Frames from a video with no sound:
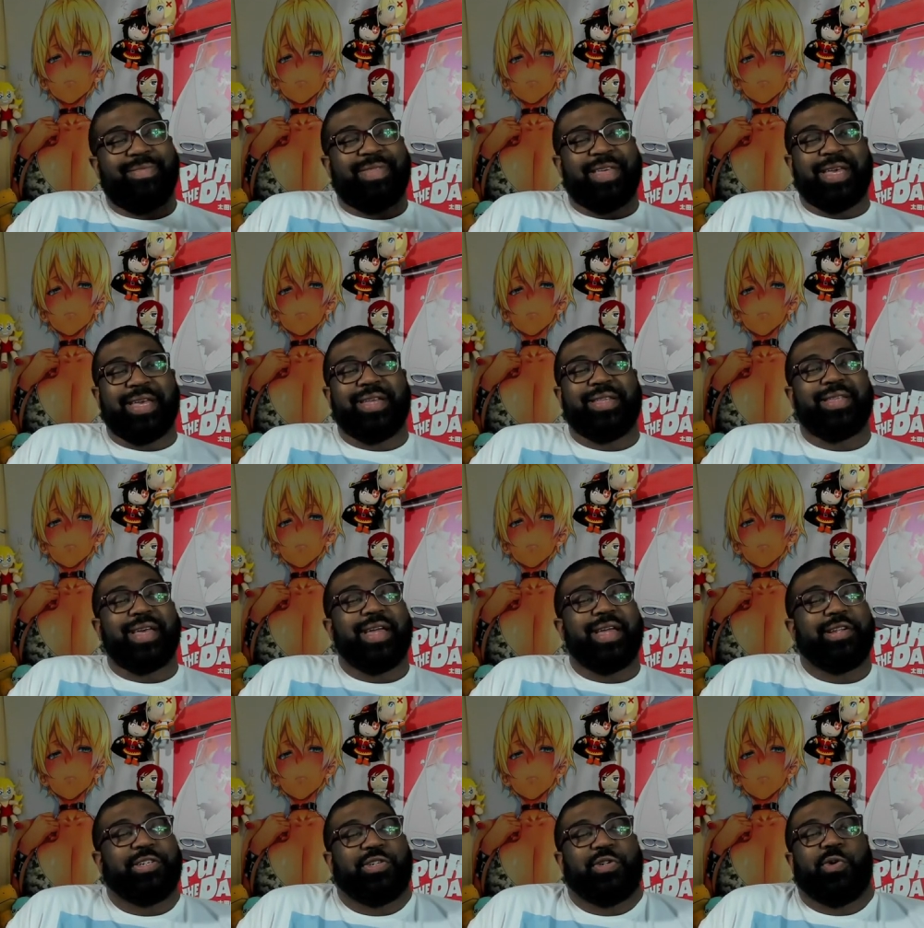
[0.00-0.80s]
Speaker 1: they
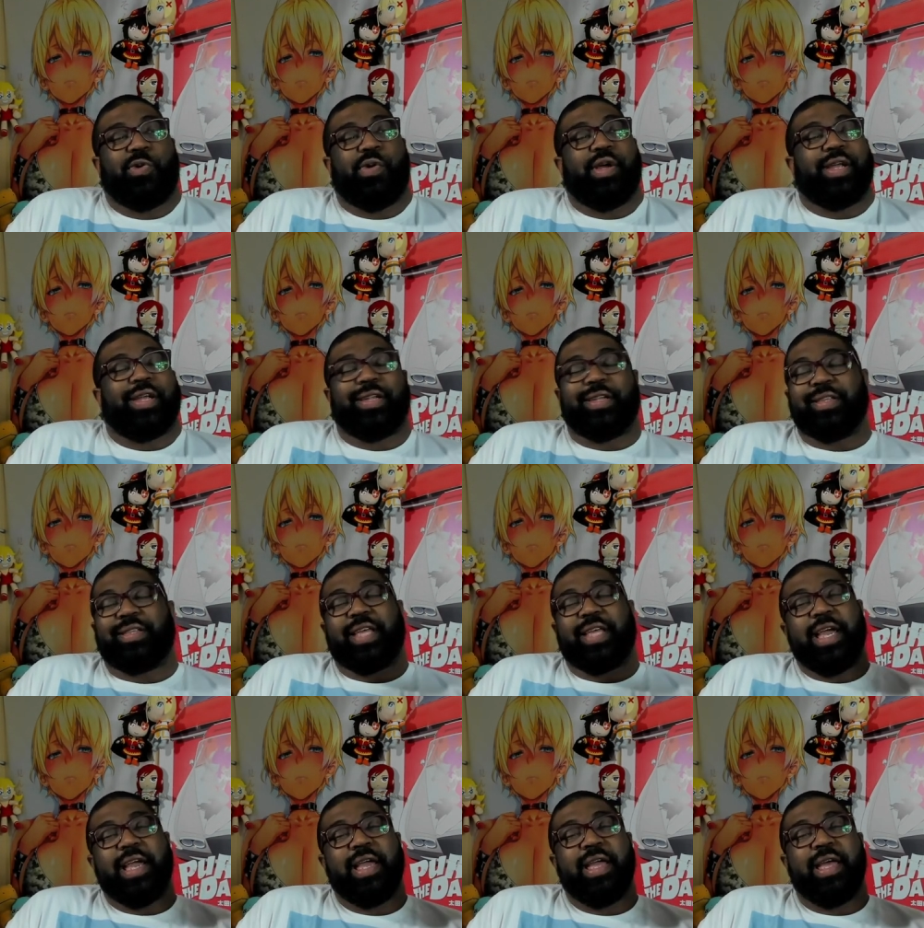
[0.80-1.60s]
they destroy it.
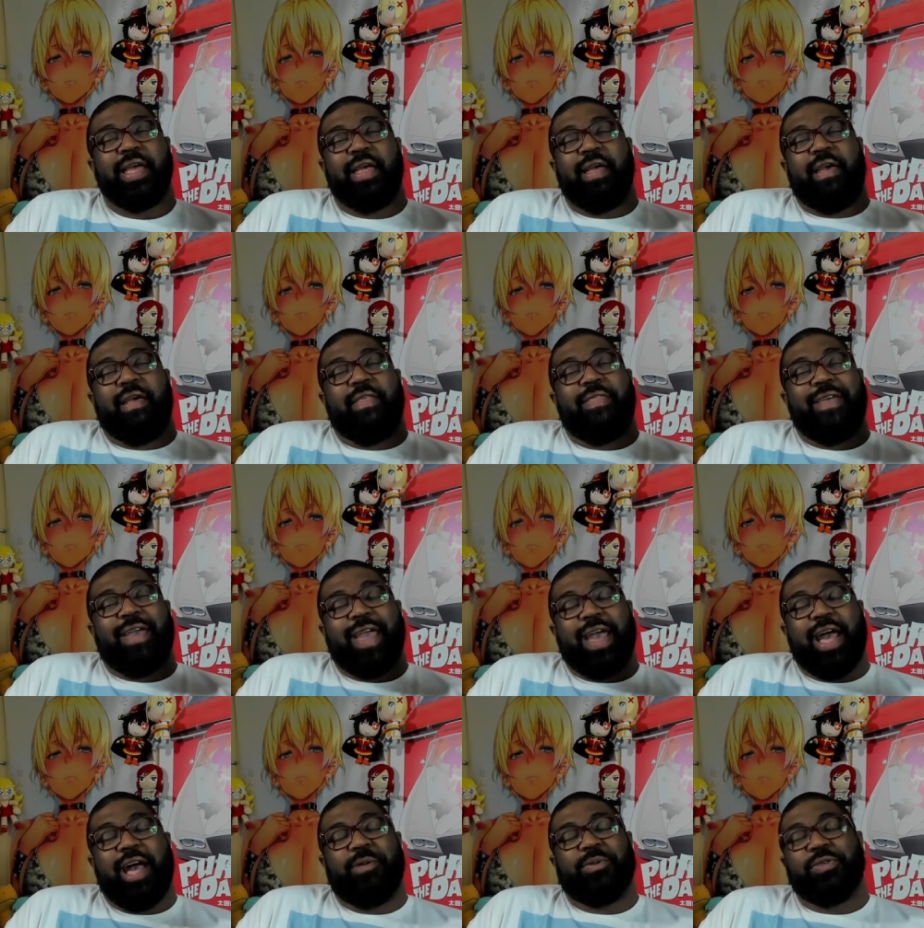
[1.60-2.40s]
They
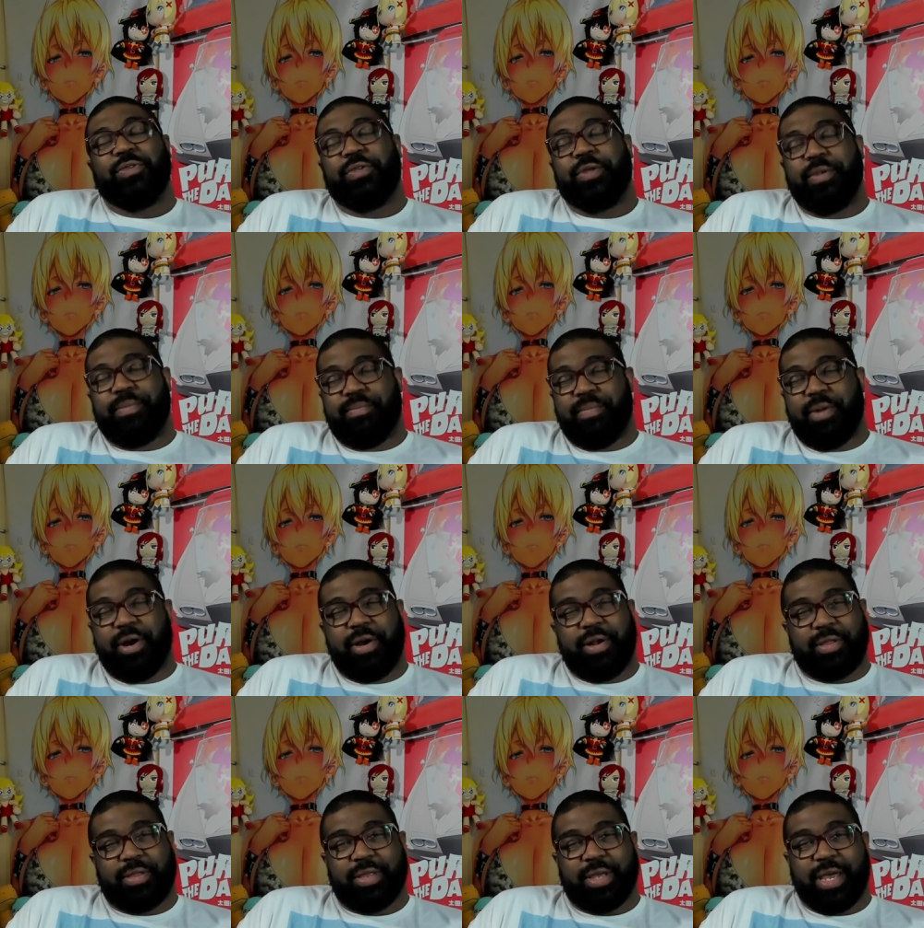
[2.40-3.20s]
they absolutely
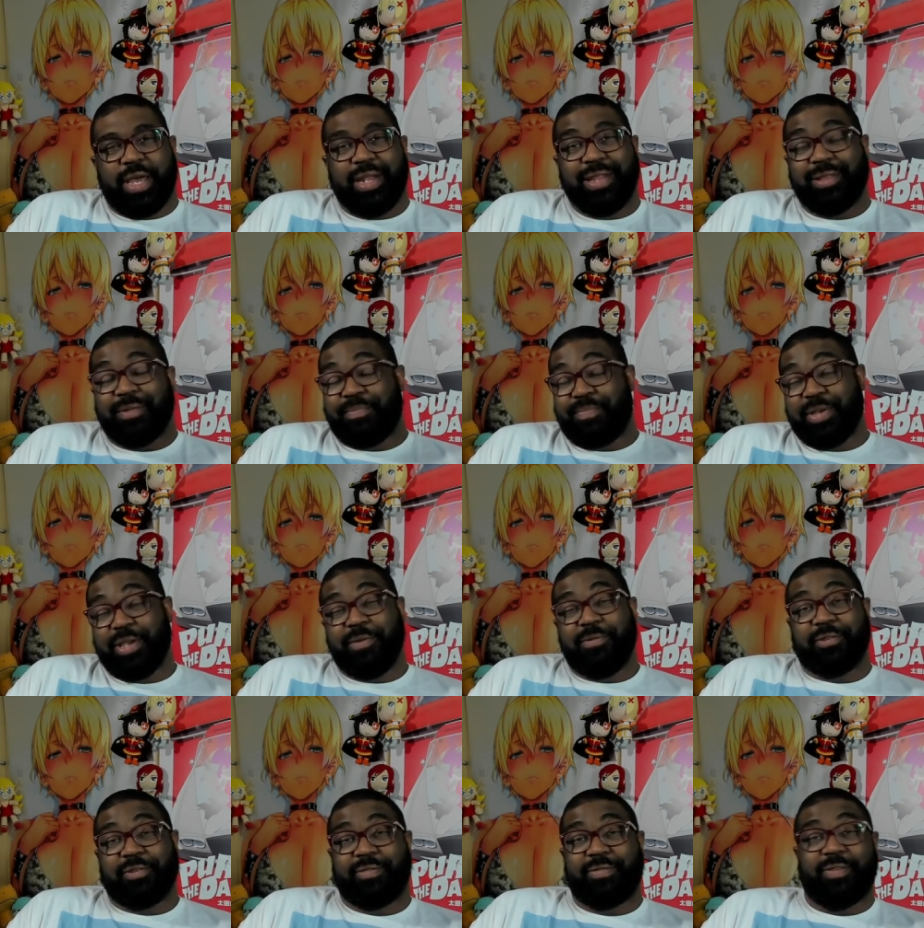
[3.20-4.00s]
murdered that. The
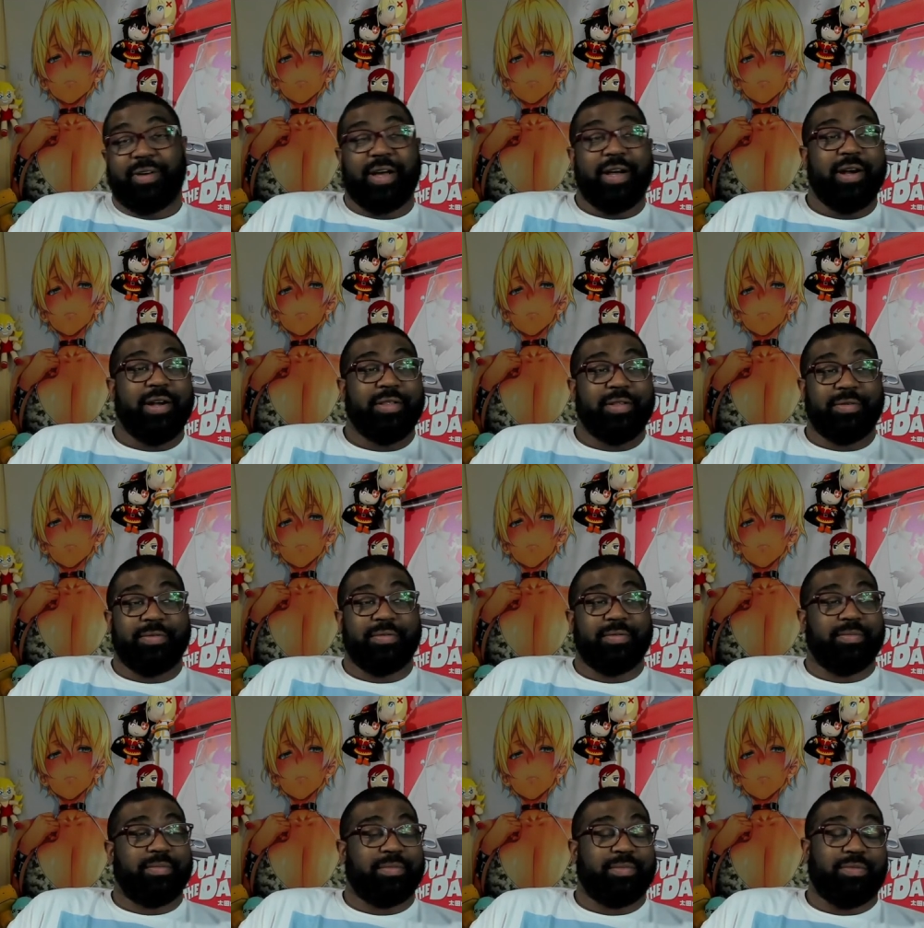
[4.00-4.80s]
beat was fire. The
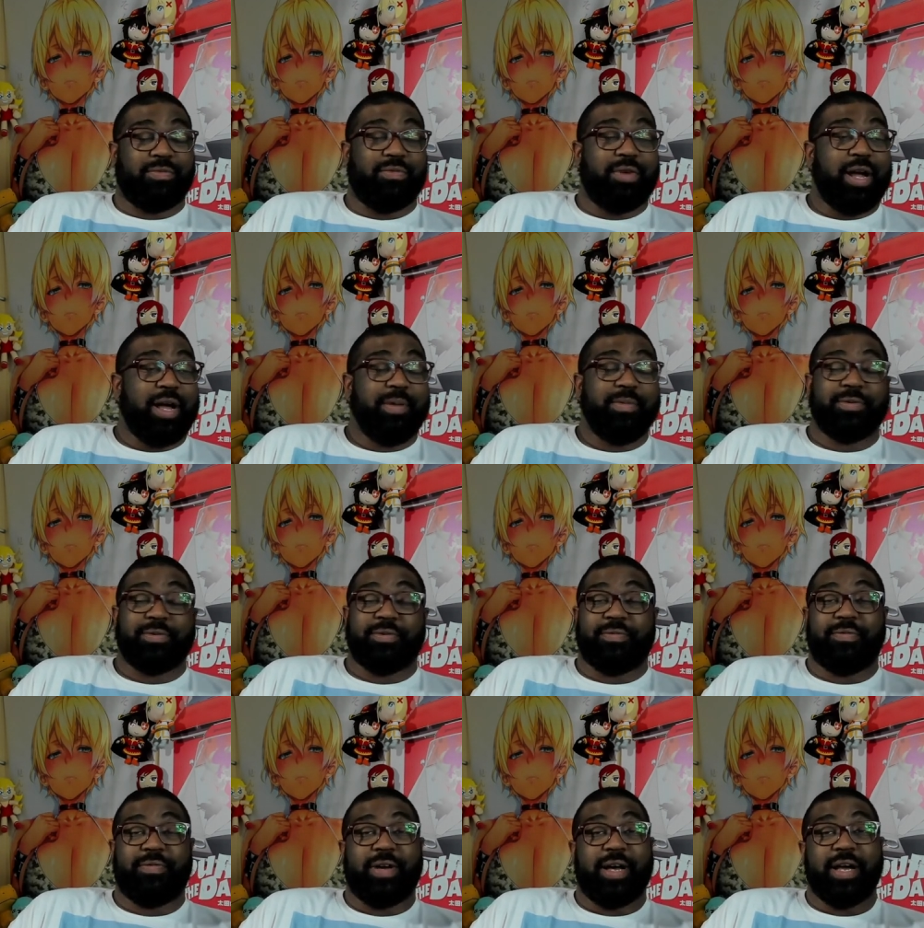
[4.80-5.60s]
rhymes are
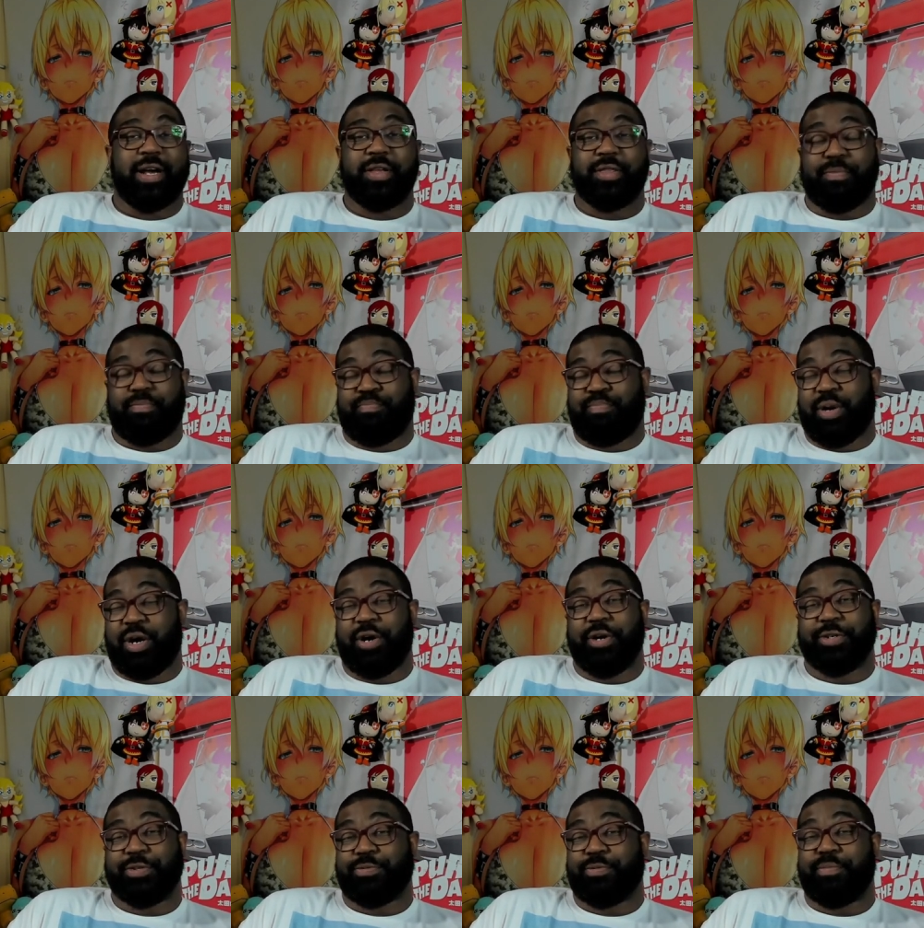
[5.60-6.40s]
fire. The
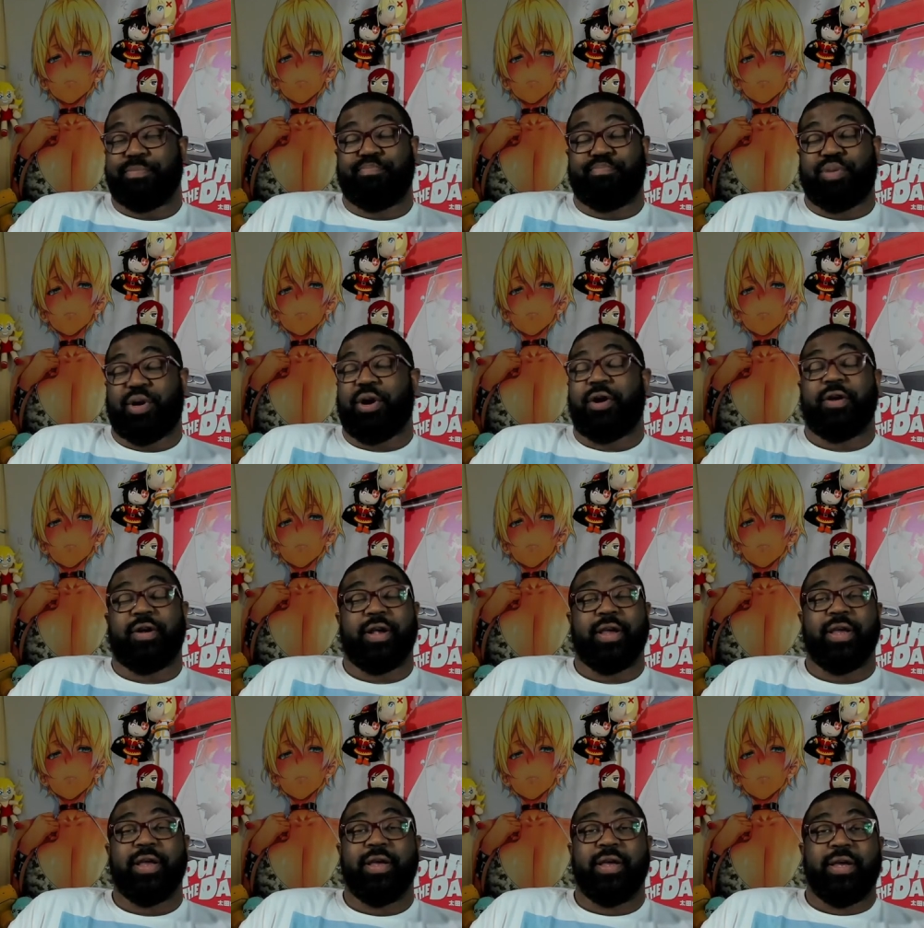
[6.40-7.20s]
bars were
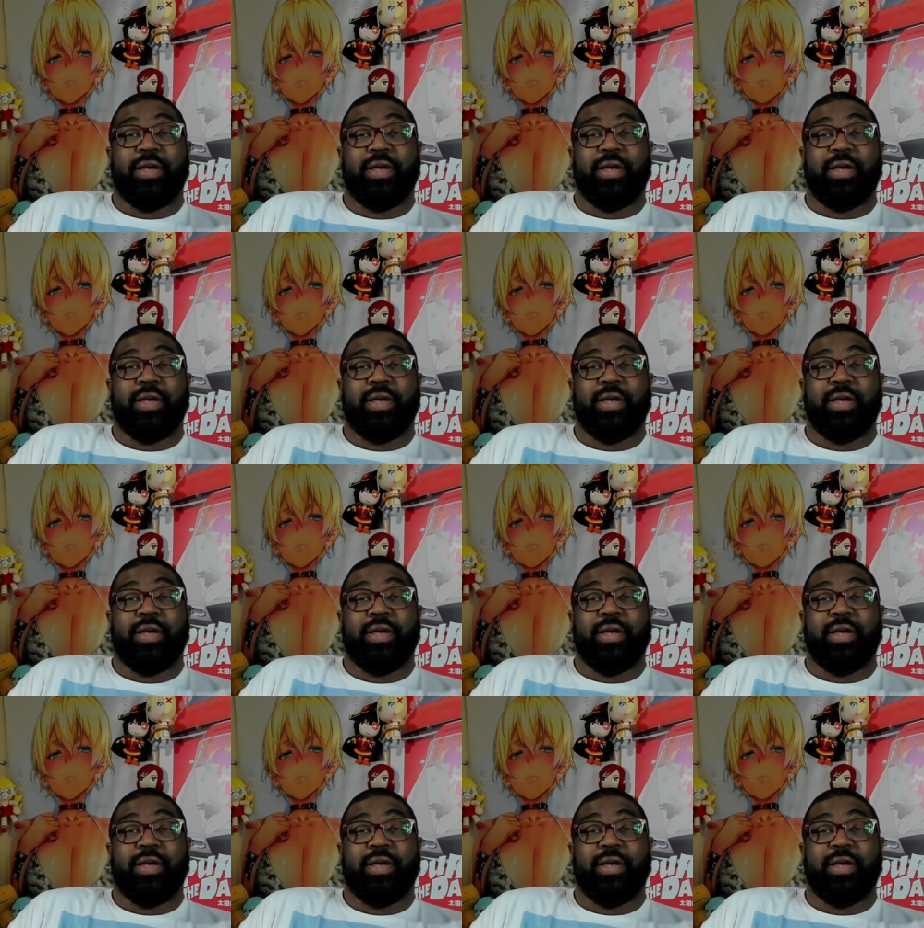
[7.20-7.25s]
barry.